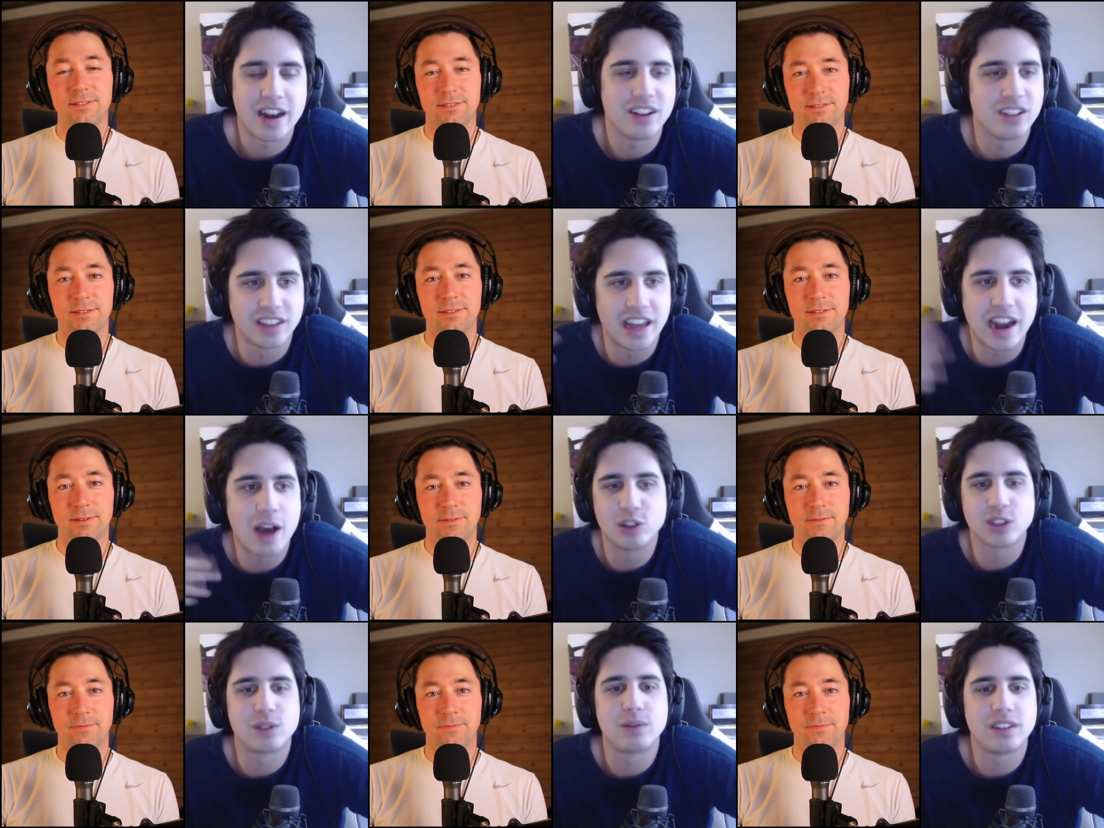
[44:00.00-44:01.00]
Speaker 1: and it, then I
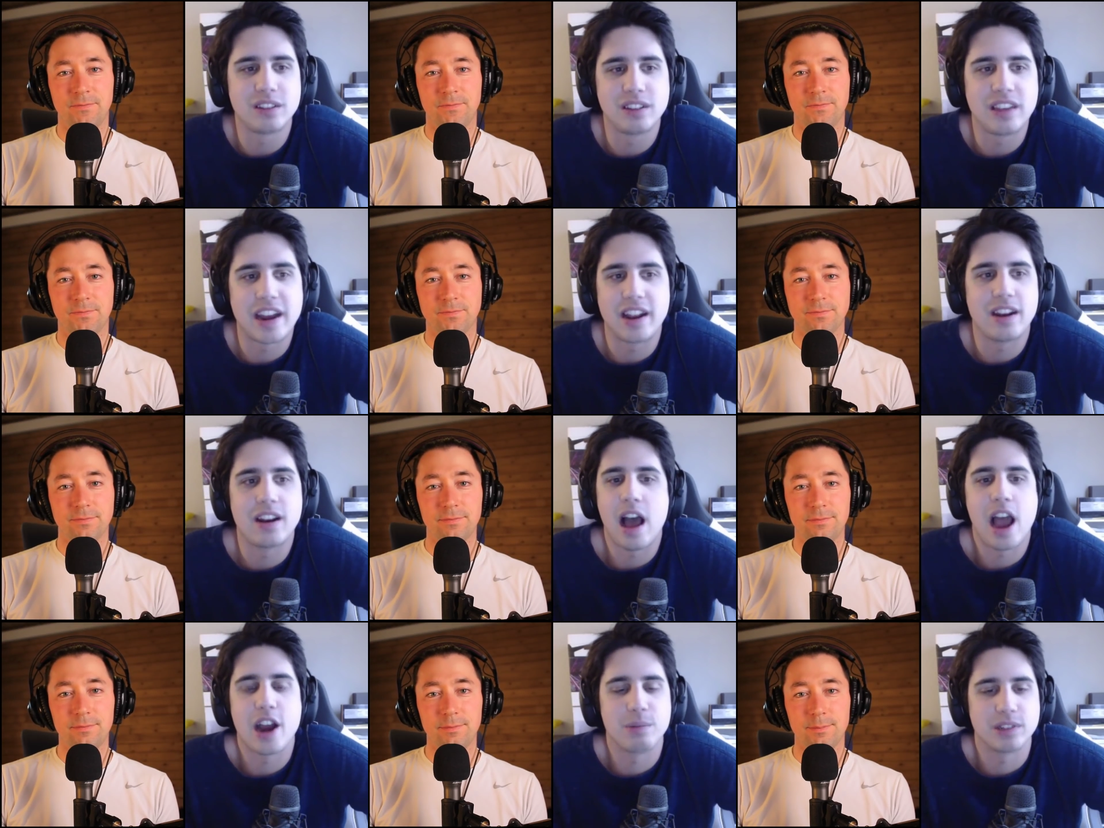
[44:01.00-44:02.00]
would just get it a
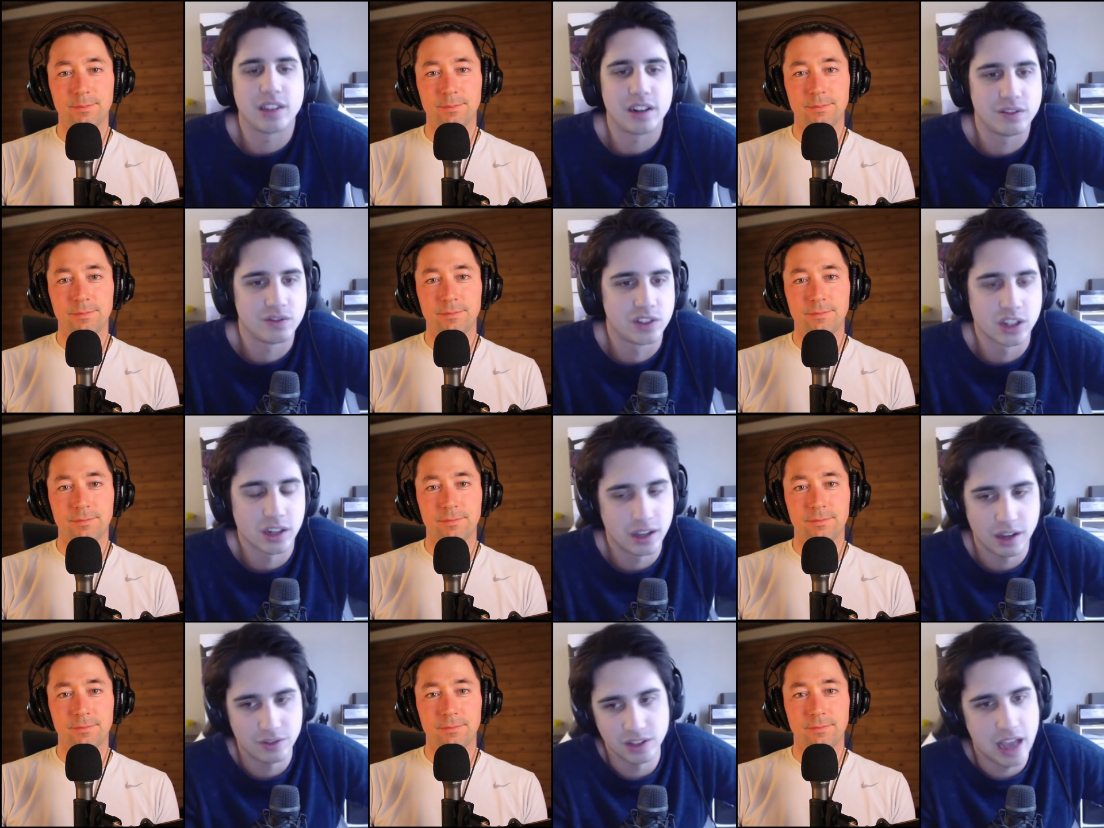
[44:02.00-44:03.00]
higher percentage
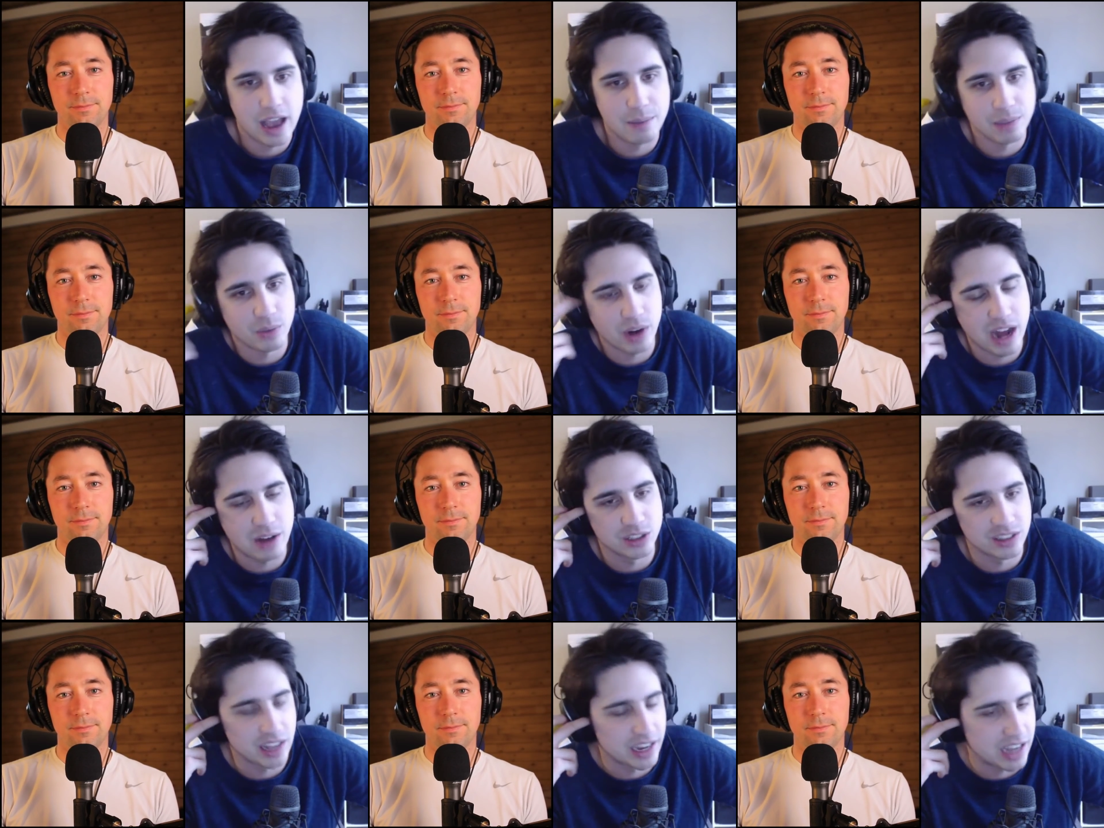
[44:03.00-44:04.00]
of the time than when I
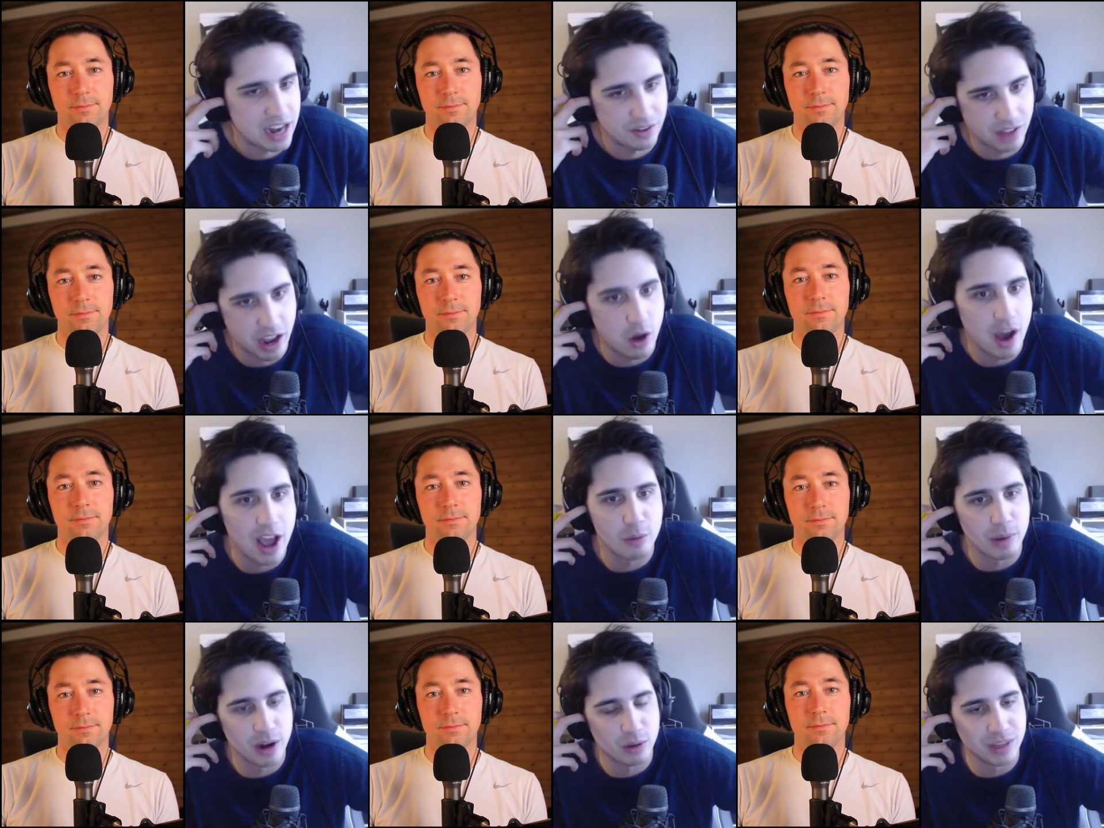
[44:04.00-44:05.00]
was like kind of like oh I
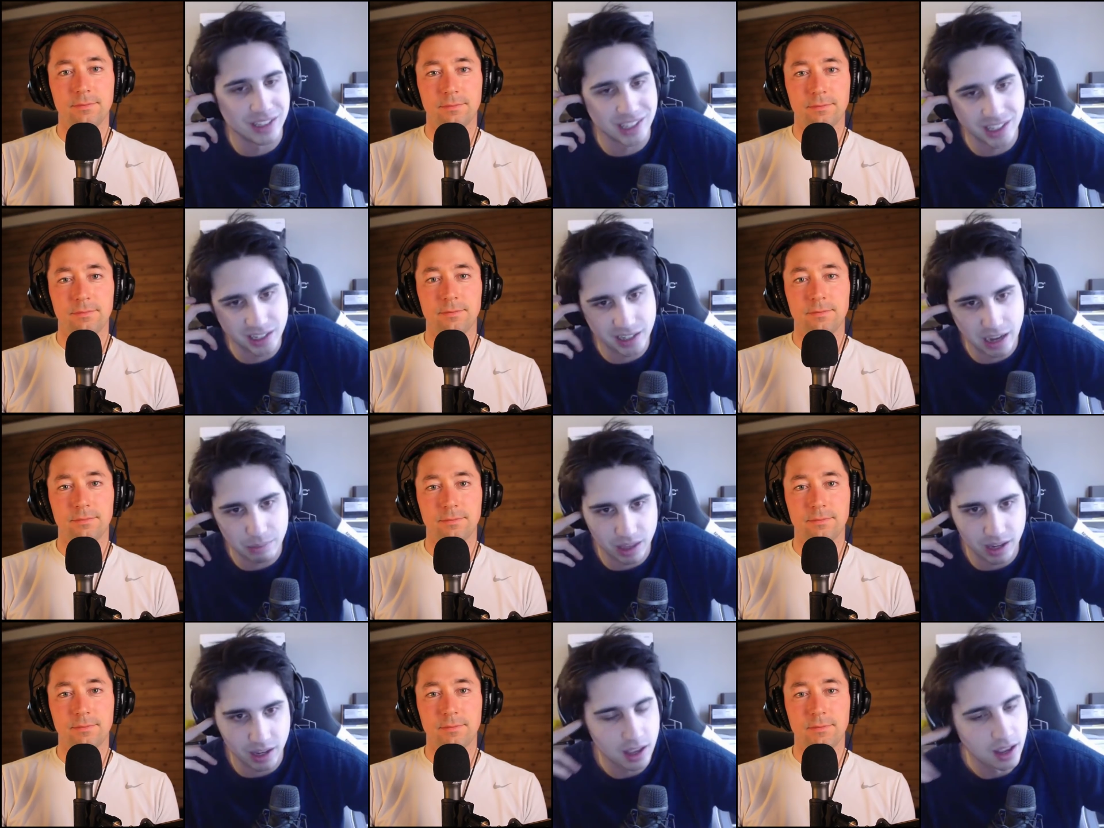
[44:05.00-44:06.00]
hope I don't miss it type
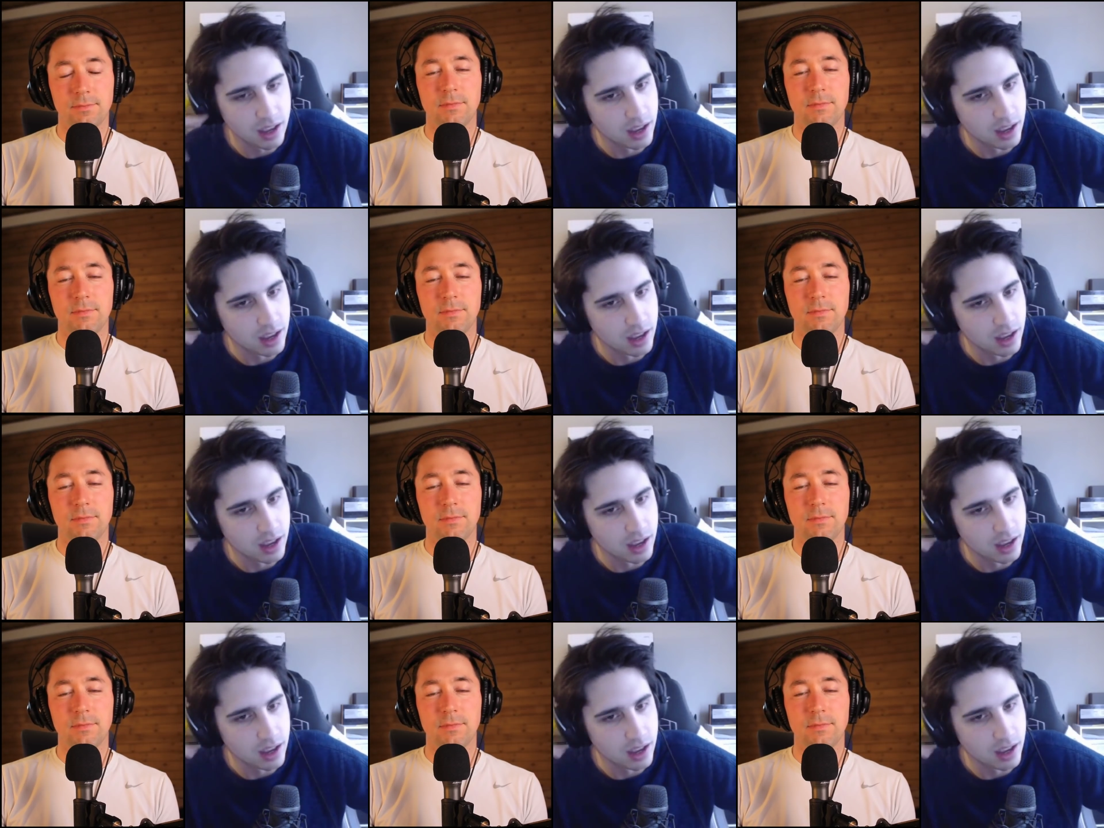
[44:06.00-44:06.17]
thing.